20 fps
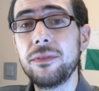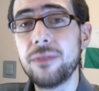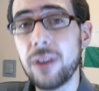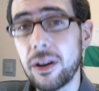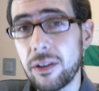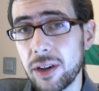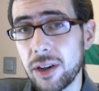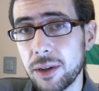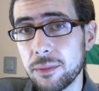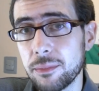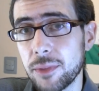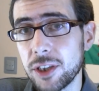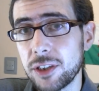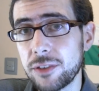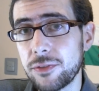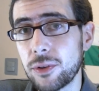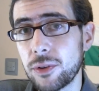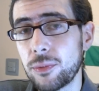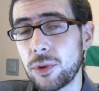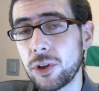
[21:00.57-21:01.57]
very
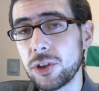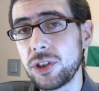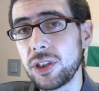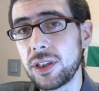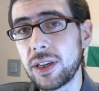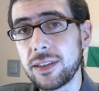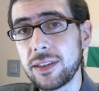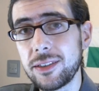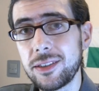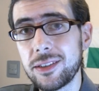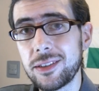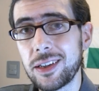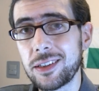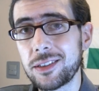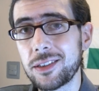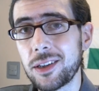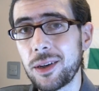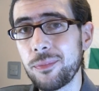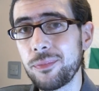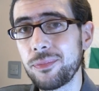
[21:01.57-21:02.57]
much for watching and until
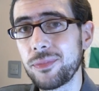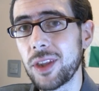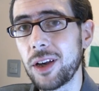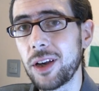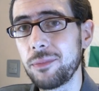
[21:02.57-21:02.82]
next time,